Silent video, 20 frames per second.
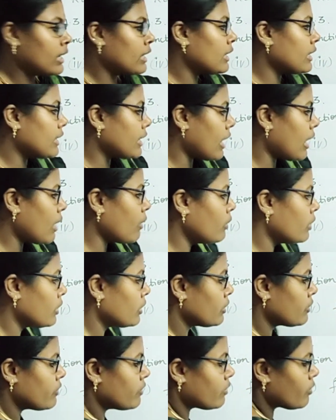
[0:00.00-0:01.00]
Now,
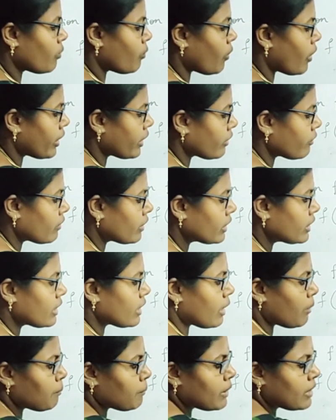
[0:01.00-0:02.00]
so whatever the
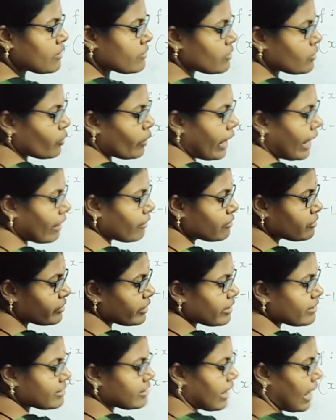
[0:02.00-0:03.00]
numbers you have,
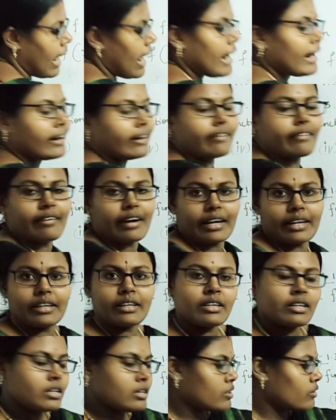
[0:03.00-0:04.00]
just add and write.
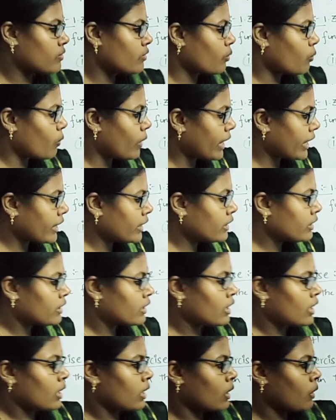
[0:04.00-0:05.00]
So
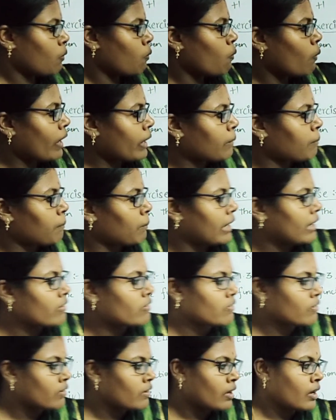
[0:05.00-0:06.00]
1
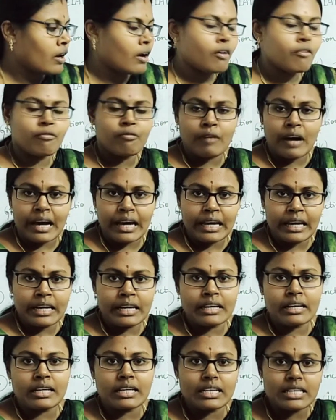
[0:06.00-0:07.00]
plus 5
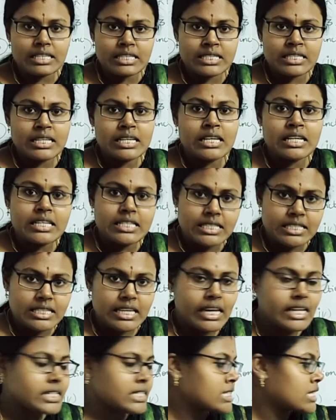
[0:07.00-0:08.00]
is
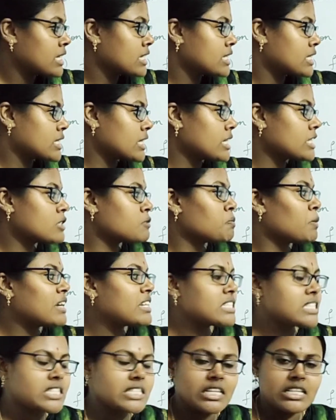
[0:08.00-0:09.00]
6. 6
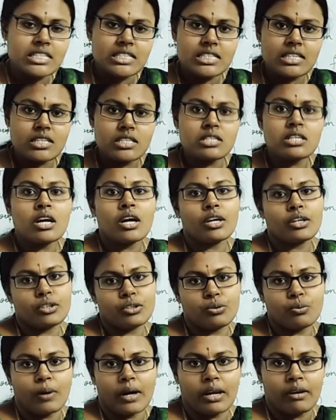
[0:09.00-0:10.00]
plus 6 is
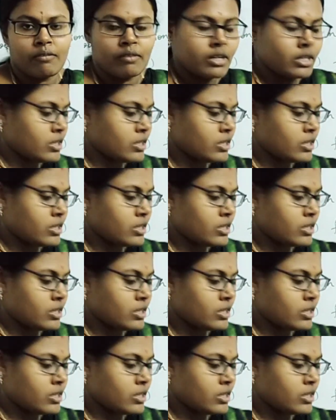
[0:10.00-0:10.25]
12.